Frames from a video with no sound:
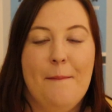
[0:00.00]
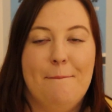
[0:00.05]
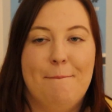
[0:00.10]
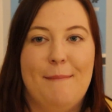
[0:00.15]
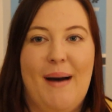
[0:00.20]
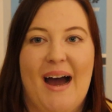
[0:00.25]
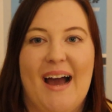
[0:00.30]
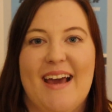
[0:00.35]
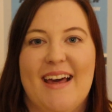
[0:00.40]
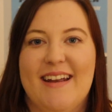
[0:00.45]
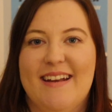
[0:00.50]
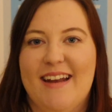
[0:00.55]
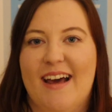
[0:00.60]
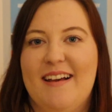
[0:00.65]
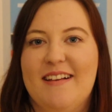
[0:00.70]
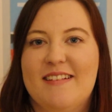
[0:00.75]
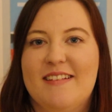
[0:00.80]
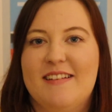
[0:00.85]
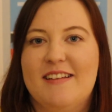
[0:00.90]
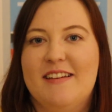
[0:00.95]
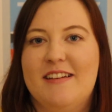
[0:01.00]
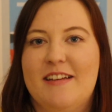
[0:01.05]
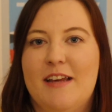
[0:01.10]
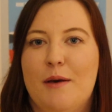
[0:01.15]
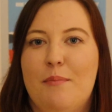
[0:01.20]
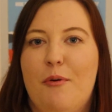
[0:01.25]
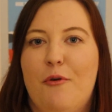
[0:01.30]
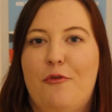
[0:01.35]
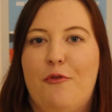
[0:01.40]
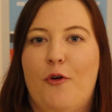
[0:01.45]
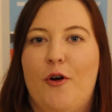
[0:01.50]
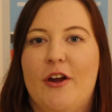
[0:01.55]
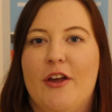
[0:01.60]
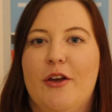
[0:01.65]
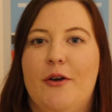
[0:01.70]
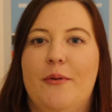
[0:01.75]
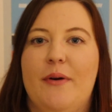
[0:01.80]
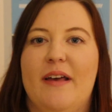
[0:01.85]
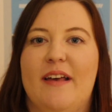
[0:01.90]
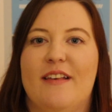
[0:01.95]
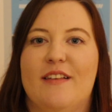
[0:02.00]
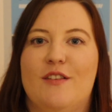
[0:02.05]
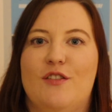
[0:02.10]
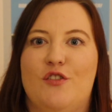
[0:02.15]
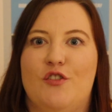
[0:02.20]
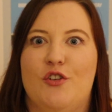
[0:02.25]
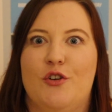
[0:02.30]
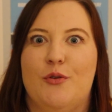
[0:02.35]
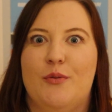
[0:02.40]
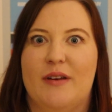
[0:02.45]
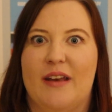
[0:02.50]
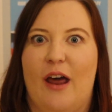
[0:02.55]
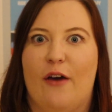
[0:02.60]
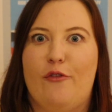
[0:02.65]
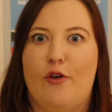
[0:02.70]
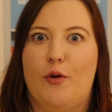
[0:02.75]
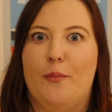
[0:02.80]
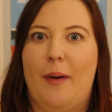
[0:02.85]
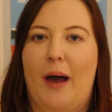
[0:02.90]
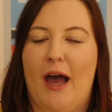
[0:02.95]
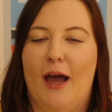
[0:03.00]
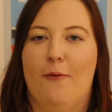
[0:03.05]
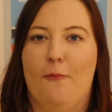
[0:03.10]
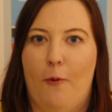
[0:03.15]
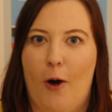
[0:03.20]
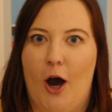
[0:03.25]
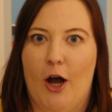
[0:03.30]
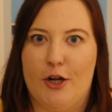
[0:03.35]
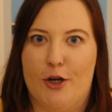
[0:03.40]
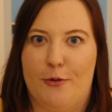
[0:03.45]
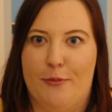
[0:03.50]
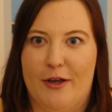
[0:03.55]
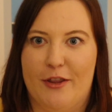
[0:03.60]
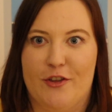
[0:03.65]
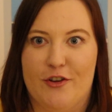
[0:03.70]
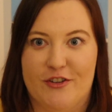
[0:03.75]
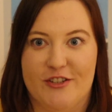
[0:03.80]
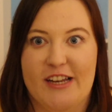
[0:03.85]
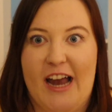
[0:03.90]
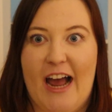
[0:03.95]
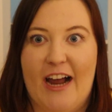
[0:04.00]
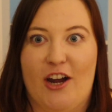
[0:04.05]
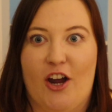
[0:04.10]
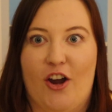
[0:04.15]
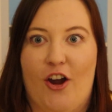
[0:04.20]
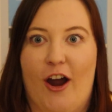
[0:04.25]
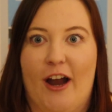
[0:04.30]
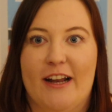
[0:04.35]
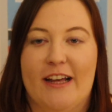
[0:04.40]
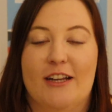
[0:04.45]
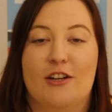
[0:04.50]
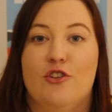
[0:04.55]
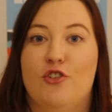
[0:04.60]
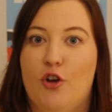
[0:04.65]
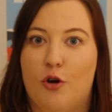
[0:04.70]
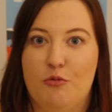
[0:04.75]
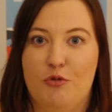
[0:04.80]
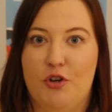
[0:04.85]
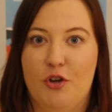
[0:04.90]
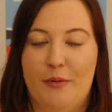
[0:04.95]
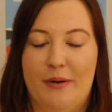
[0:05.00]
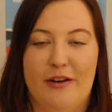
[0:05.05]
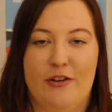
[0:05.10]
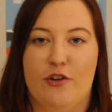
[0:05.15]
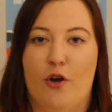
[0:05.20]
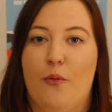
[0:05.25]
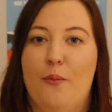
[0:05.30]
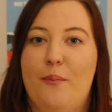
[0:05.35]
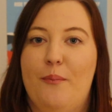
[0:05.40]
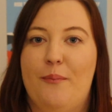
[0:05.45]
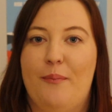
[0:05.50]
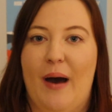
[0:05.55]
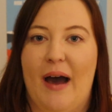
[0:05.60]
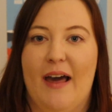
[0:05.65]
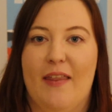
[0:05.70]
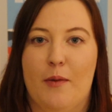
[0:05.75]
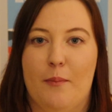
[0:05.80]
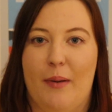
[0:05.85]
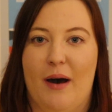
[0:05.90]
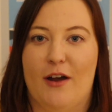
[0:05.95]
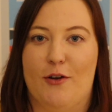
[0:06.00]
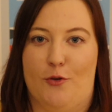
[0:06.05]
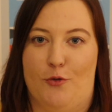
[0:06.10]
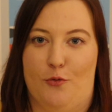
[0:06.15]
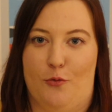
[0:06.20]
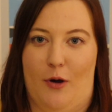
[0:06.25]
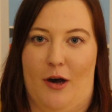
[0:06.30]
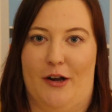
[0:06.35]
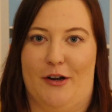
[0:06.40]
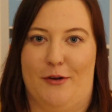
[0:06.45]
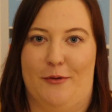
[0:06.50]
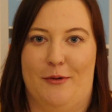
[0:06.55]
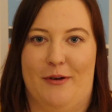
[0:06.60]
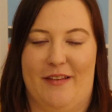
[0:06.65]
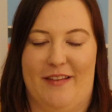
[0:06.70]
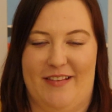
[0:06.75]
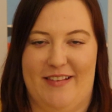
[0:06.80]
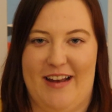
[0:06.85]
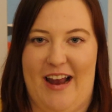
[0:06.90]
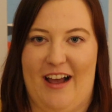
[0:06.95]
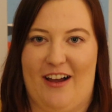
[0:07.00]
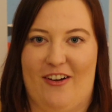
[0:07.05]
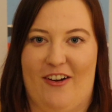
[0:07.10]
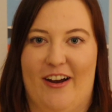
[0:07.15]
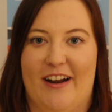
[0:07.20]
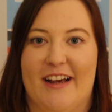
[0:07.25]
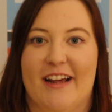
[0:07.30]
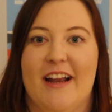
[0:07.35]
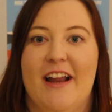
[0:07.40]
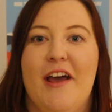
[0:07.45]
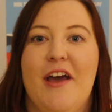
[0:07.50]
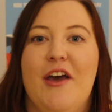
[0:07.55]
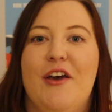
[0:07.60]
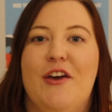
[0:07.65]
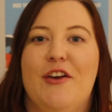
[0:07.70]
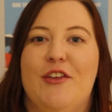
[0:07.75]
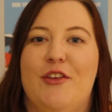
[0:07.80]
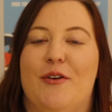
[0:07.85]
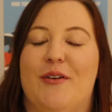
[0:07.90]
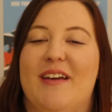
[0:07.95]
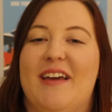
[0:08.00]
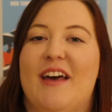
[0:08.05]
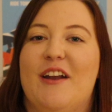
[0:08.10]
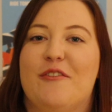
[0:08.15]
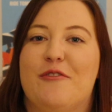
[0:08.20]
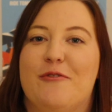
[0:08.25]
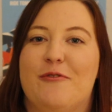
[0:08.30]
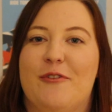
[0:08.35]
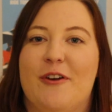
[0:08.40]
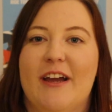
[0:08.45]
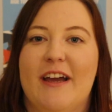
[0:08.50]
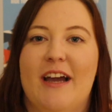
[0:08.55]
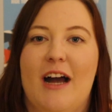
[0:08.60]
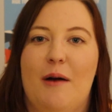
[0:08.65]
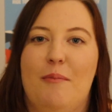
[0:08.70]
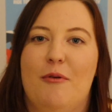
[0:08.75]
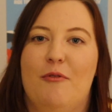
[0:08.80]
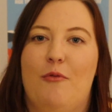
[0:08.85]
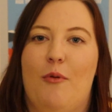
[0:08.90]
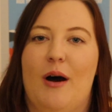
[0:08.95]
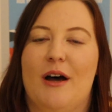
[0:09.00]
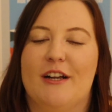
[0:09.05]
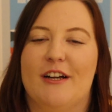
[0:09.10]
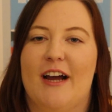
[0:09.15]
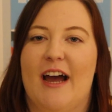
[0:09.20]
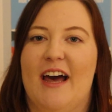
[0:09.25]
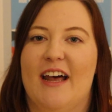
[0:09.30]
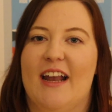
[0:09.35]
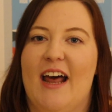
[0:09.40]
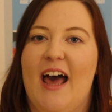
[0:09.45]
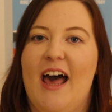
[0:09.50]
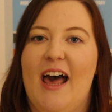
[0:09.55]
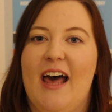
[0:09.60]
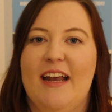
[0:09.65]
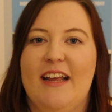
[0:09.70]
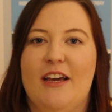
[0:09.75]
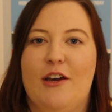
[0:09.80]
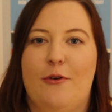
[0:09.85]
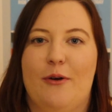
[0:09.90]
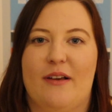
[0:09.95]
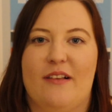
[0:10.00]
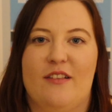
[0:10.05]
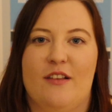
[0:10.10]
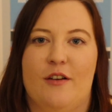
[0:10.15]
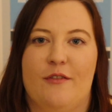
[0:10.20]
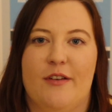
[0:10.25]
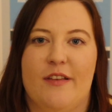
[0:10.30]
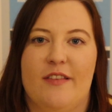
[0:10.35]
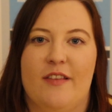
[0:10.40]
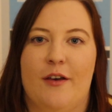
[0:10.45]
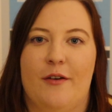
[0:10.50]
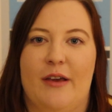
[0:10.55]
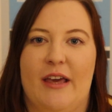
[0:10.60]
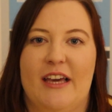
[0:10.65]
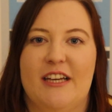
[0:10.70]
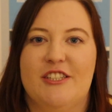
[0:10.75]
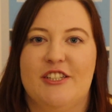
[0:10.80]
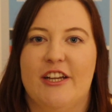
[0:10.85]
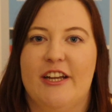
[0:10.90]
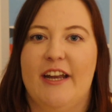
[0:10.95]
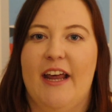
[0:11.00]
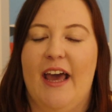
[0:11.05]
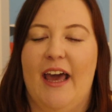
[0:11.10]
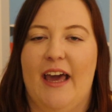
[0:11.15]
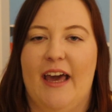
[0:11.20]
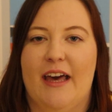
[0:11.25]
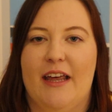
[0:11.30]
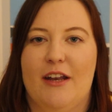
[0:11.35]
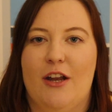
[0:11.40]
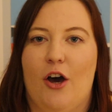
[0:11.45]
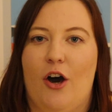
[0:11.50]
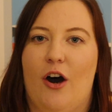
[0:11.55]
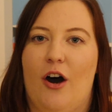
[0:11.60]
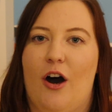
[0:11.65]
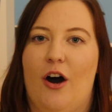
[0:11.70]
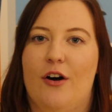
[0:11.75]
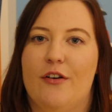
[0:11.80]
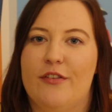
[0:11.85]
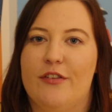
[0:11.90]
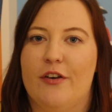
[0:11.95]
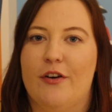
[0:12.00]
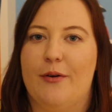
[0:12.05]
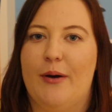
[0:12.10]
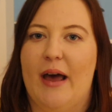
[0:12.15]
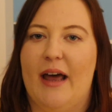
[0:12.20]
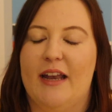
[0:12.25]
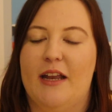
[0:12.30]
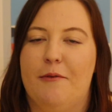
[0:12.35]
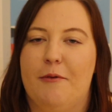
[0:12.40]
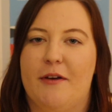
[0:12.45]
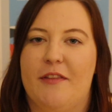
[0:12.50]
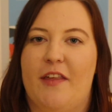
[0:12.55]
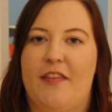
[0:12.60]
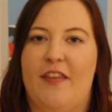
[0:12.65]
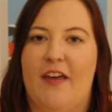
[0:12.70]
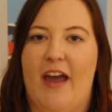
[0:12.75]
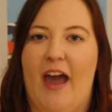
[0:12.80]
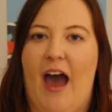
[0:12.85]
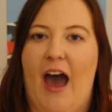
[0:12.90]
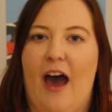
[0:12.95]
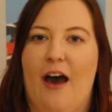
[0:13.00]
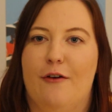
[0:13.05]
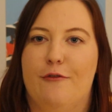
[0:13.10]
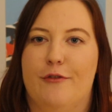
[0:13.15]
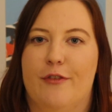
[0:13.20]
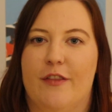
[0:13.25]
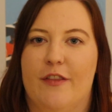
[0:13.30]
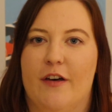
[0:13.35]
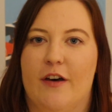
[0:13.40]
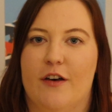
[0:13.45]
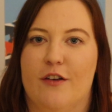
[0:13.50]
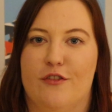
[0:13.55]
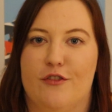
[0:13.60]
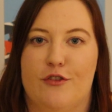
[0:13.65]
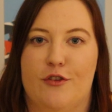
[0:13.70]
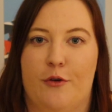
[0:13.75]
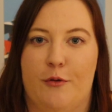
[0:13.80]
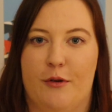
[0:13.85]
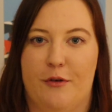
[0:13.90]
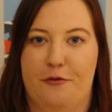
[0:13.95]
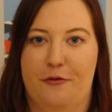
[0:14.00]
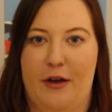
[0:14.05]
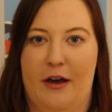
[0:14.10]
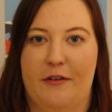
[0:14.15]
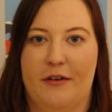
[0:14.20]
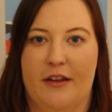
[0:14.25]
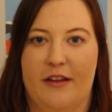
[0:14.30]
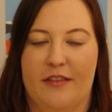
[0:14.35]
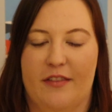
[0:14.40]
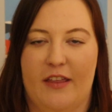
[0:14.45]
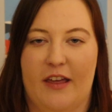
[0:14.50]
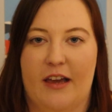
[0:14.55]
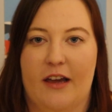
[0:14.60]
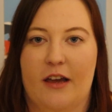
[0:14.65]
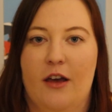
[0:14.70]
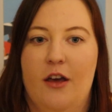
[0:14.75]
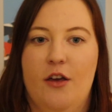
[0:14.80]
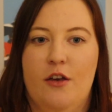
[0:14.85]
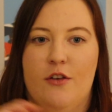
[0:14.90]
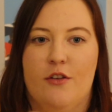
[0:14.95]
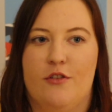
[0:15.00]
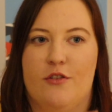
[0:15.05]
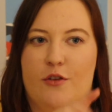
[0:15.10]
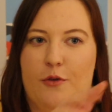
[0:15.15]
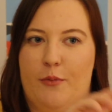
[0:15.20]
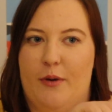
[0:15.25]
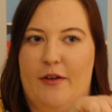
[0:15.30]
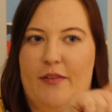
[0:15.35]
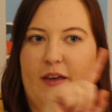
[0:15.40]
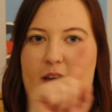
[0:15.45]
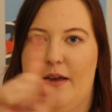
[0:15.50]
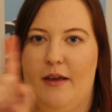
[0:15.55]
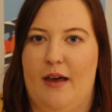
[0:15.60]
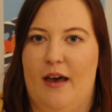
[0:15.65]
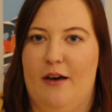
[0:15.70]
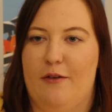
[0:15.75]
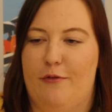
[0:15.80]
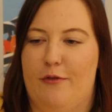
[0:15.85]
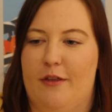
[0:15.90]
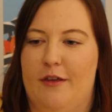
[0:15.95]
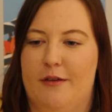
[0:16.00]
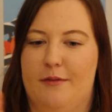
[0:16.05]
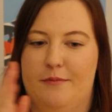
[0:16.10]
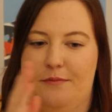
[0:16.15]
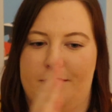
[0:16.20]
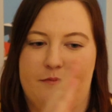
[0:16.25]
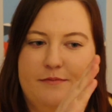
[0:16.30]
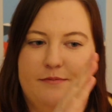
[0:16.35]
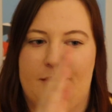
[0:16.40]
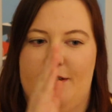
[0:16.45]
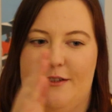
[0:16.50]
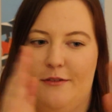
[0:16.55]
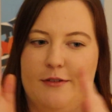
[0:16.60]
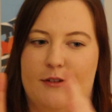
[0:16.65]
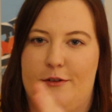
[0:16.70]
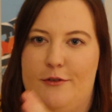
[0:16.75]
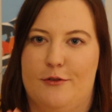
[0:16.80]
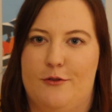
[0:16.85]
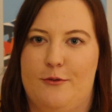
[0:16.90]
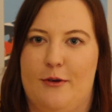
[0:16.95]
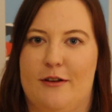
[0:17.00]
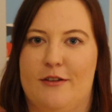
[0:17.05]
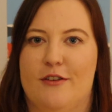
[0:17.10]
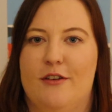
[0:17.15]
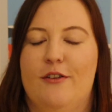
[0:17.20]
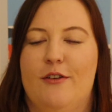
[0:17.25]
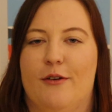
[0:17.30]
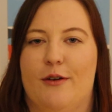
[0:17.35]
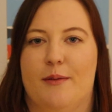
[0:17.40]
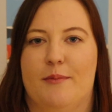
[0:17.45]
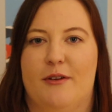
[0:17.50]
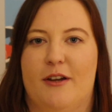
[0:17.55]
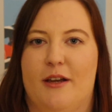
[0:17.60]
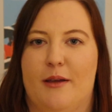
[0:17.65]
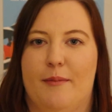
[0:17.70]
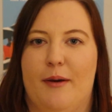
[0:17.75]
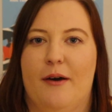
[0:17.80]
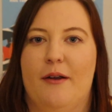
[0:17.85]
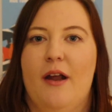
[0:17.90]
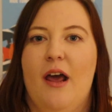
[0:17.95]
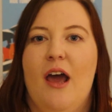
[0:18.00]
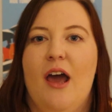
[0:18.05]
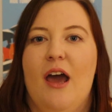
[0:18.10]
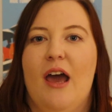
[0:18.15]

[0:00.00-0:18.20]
My next tip for you is to never buy water with your snack credit. Don't do it. Don't buy the bottled water with a snack credit. You can get a free cup of water at any quick service location and also anywhere that they have the soda fountain thing, so where they have the little squares, you know what I'm talking about.